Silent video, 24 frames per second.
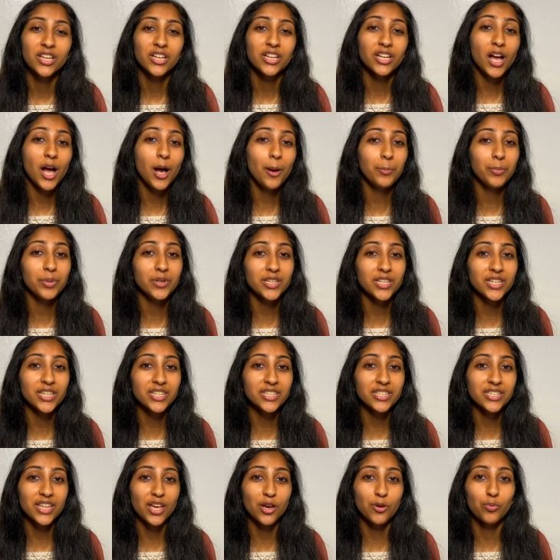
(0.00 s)

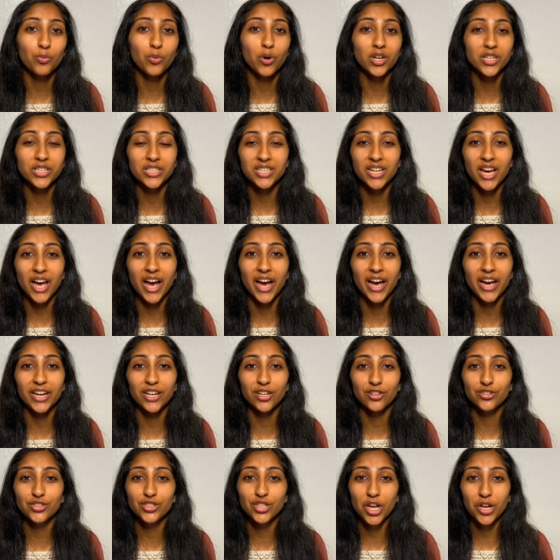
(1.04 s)
companies that want to
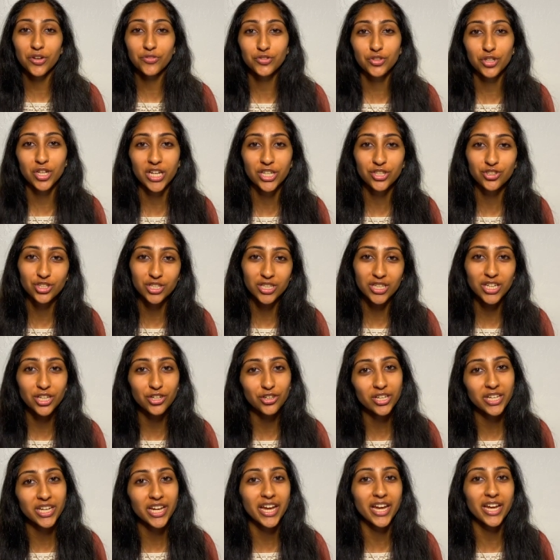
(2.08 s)
hire software
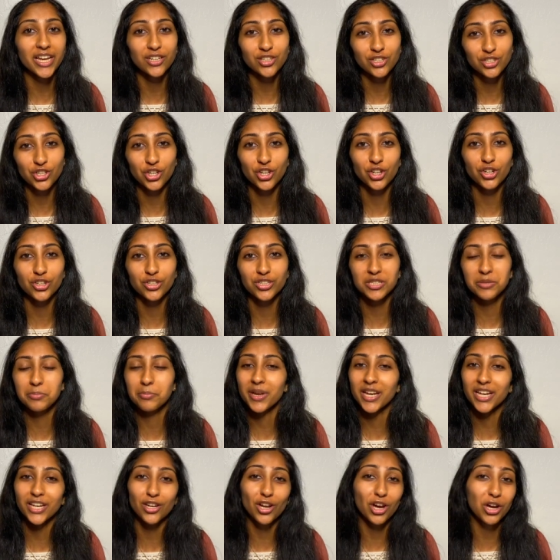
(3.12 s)
engineering interns
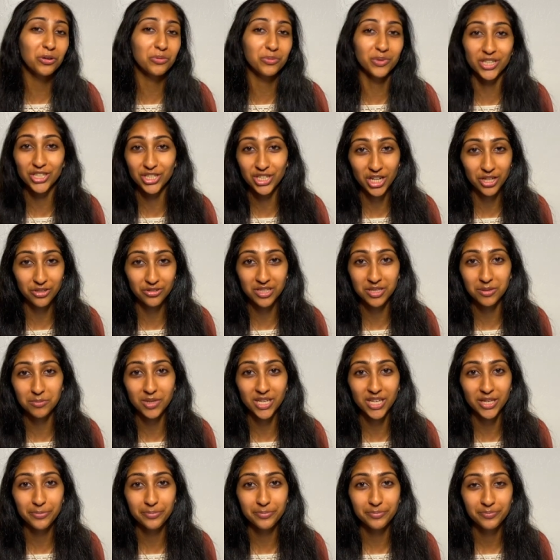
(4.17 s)
may not reach out to
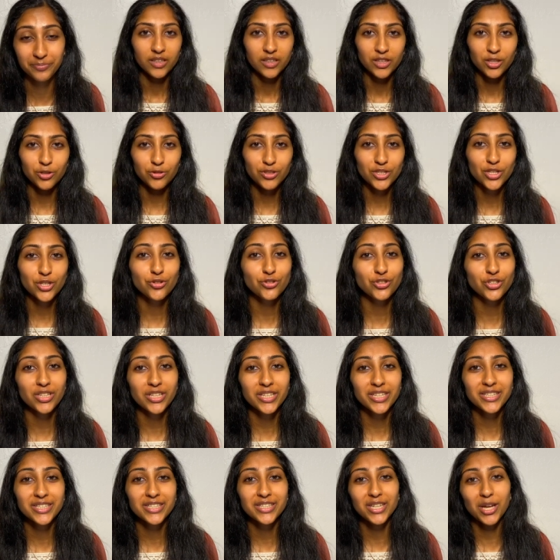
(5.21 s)
me. There is usually
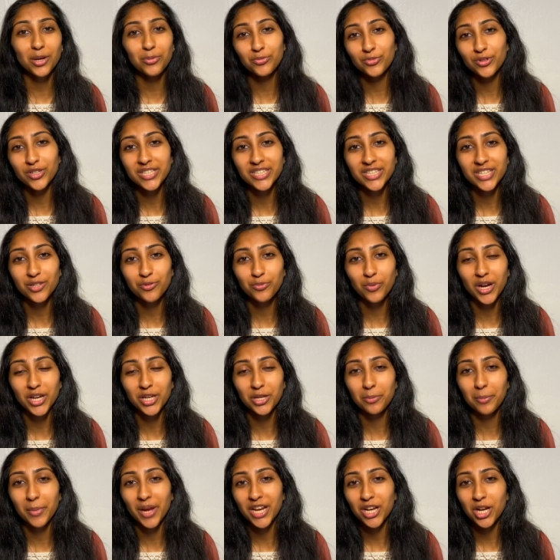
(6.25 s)
some reason why
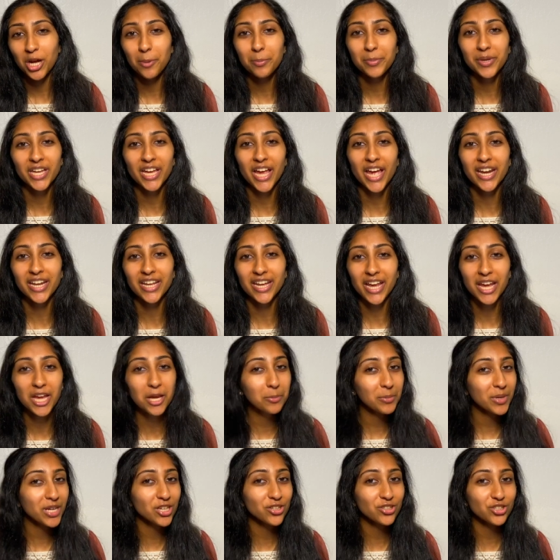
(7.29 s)
you may not be getting
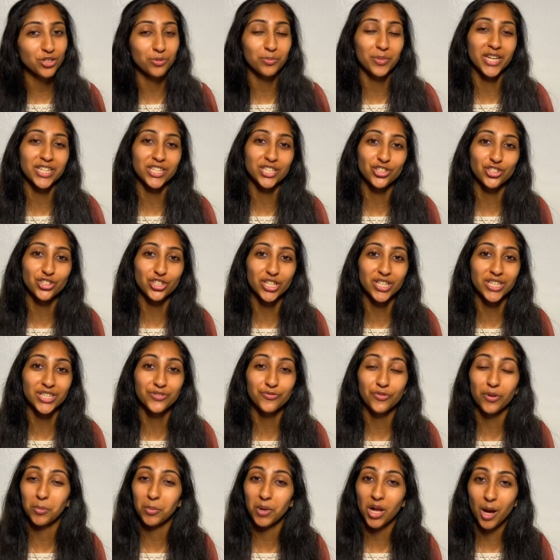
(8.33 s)
emails or messages
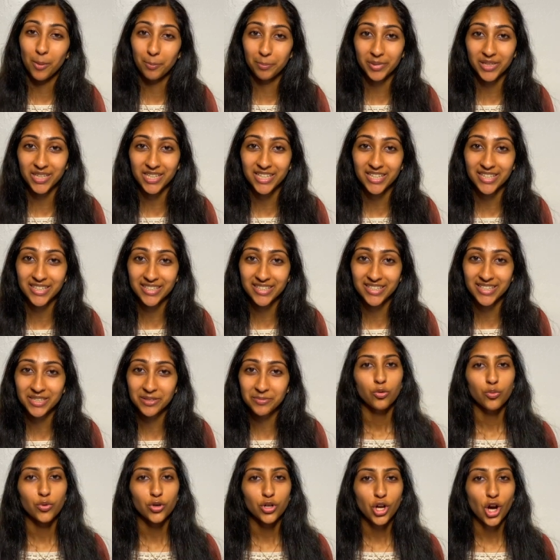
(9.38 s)
from companies.
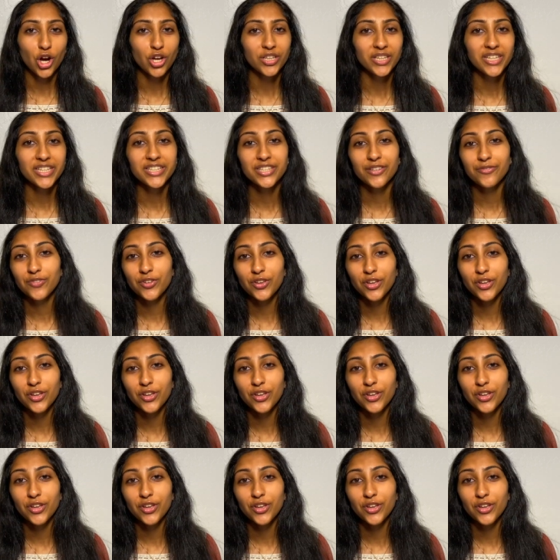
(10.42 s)
Regardless if you